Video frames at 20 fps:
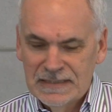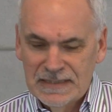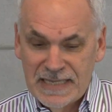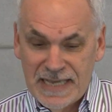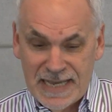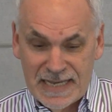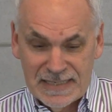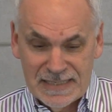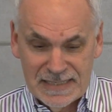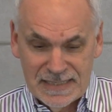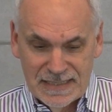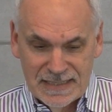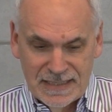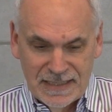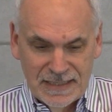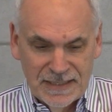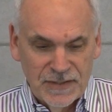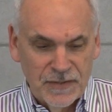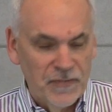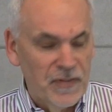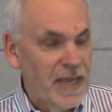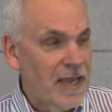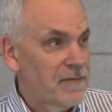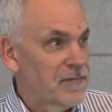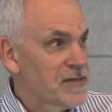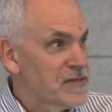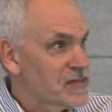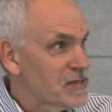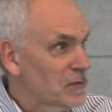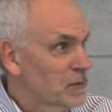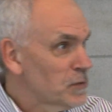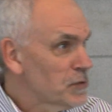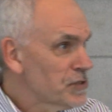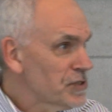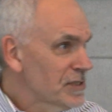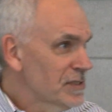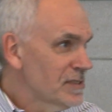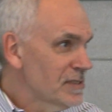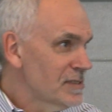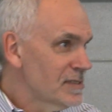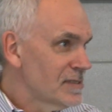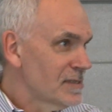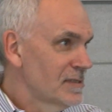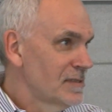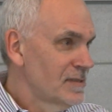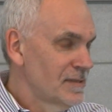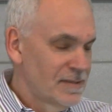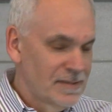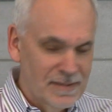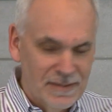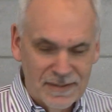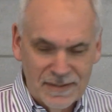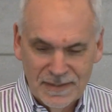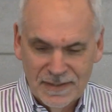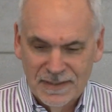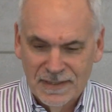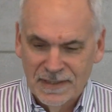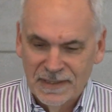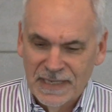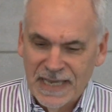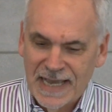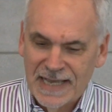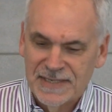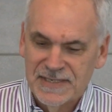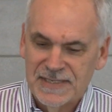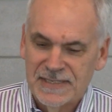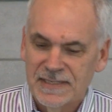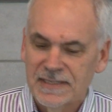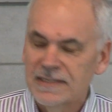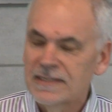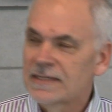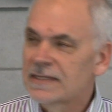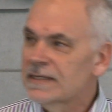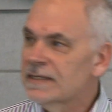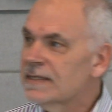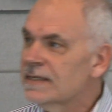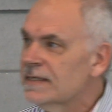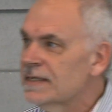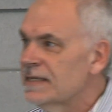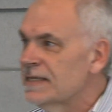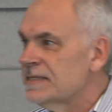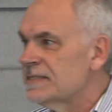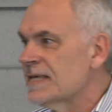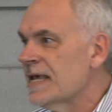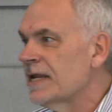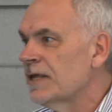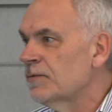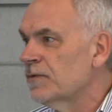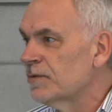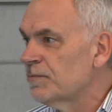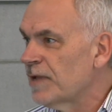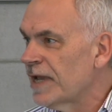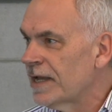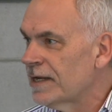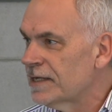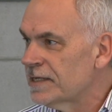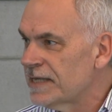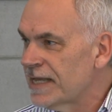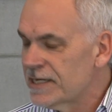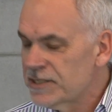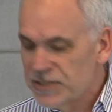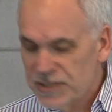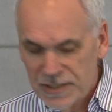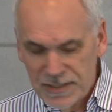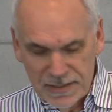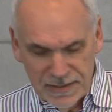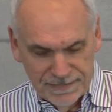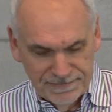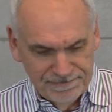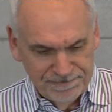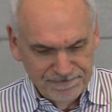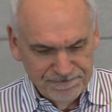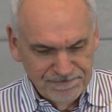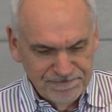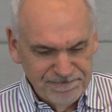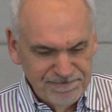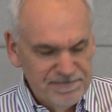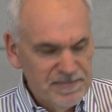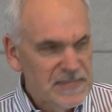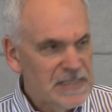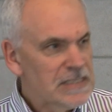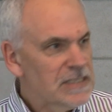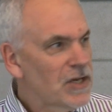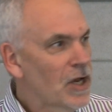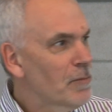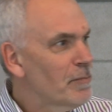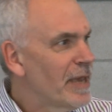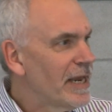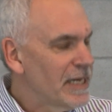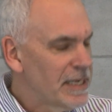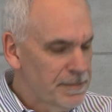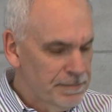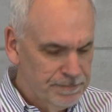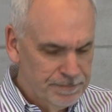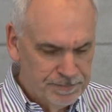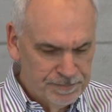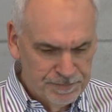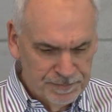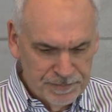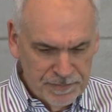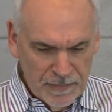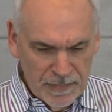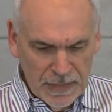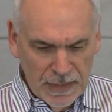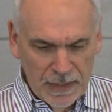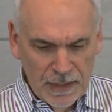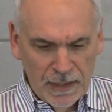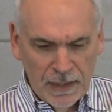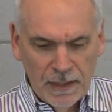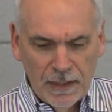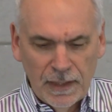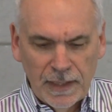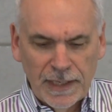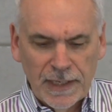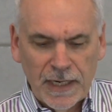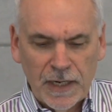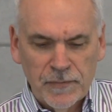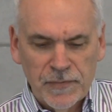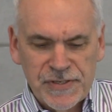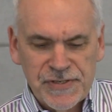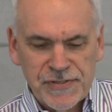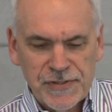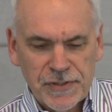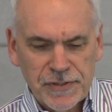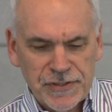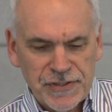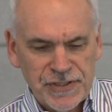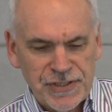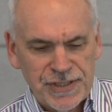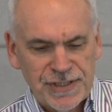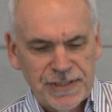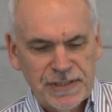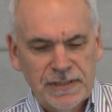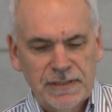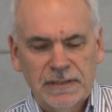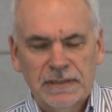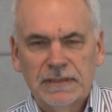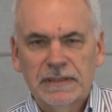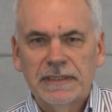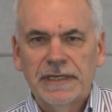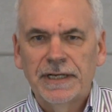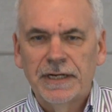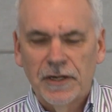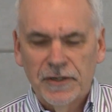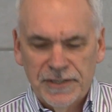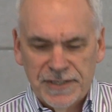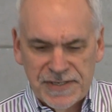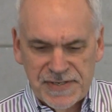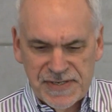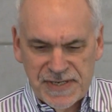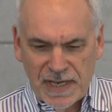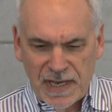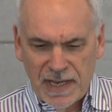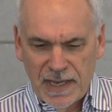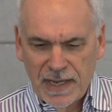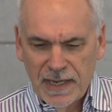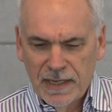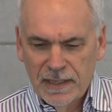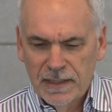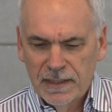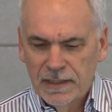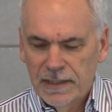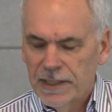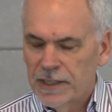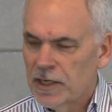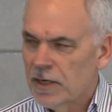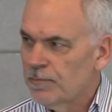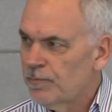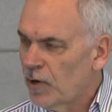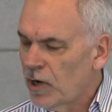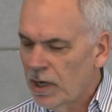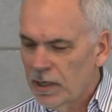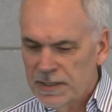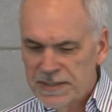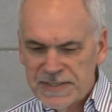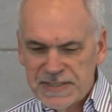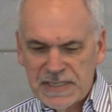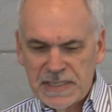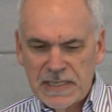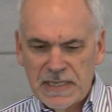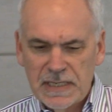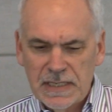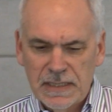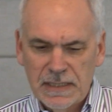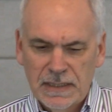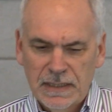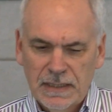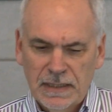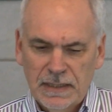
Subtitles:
Yes. Do they have the solutions? Yes. Is anyone paying attention? Not many. In our research, in our design, in our policy,